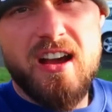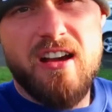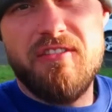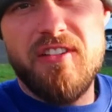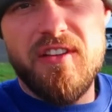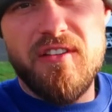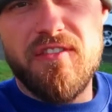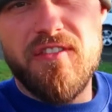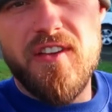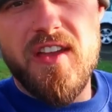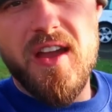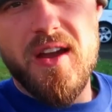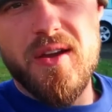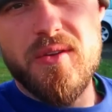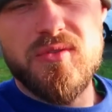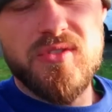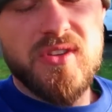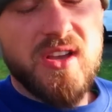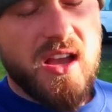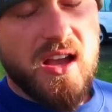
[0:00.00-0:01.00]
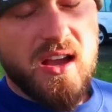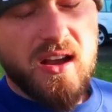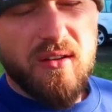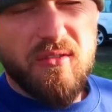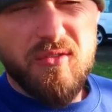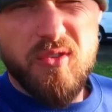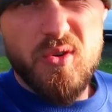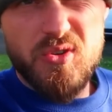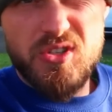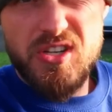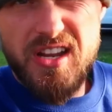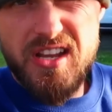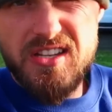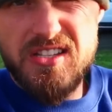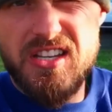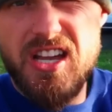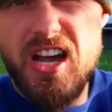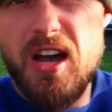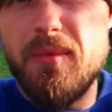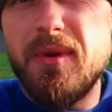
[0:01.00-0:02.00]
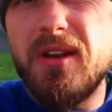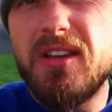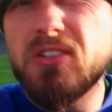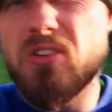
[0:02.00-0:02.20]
I think Theo's, unfortunately, isn't coming.